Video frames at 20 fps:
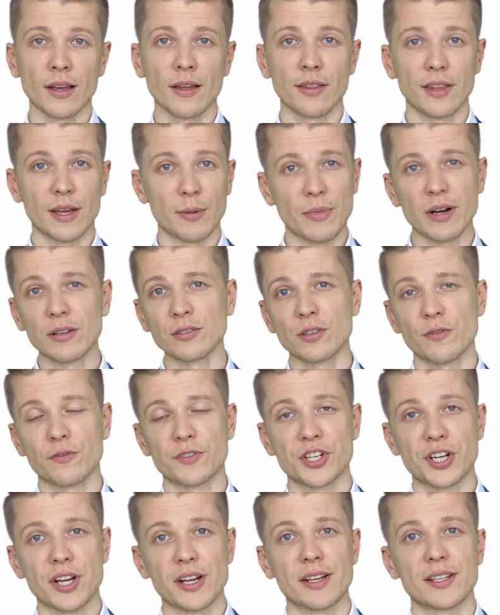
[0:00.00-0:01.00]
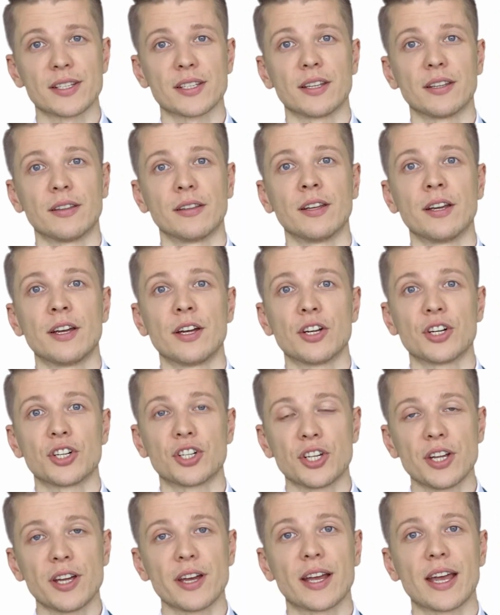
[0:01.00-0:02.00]
The amount of shares and
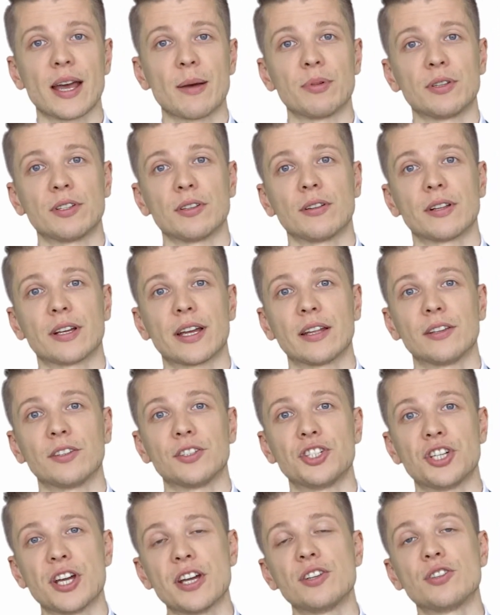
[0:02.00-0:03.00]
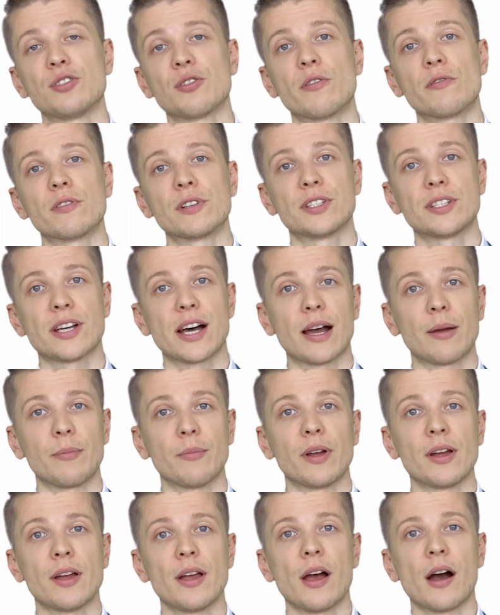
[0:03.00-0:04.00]
share capital can change over time,
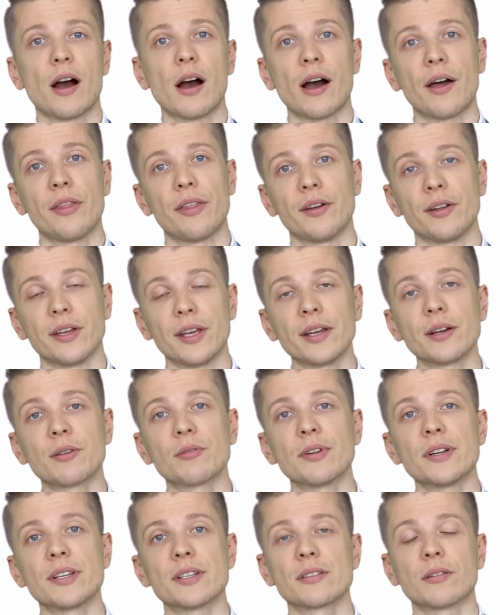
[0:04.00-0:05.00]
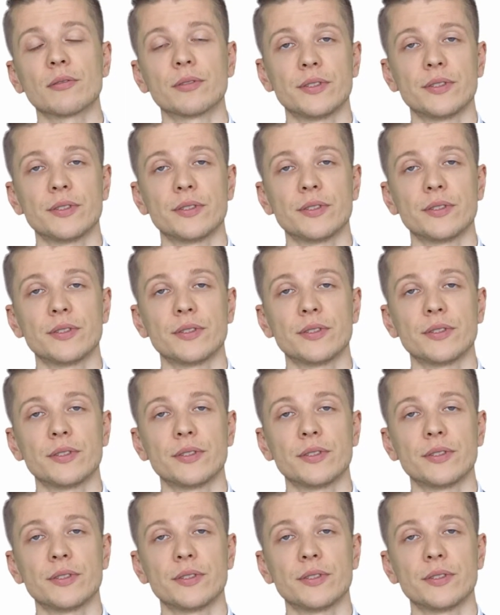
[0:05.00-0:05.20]
either increase or